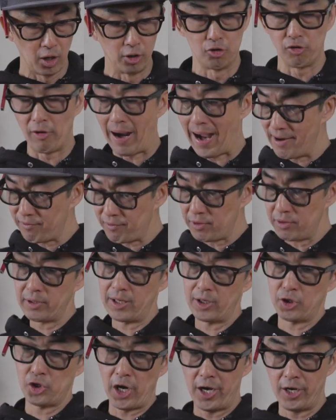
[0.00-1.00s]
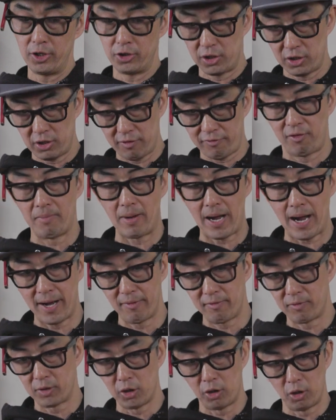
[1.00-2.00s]
a driver that changes it from
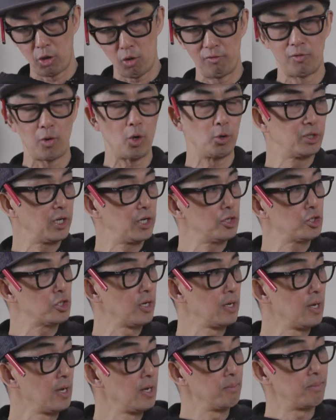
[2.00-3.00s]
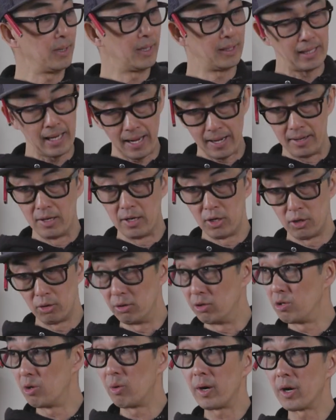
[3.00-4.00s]
high to low voltage. But again,
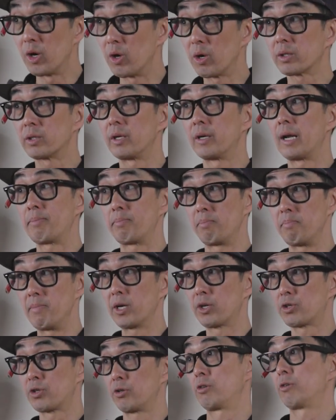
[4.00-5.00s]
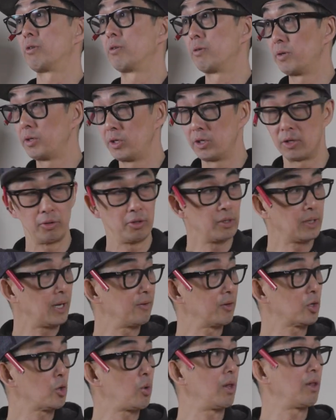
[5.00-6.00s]
you don't want to hook that up. Make sure you
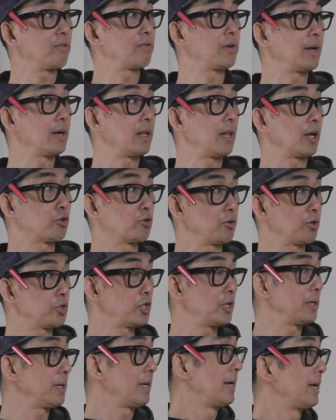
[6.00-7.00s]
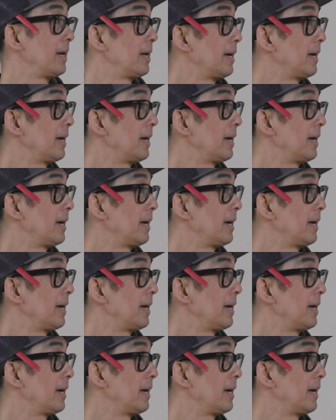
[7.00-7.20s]
get a qualified electrician.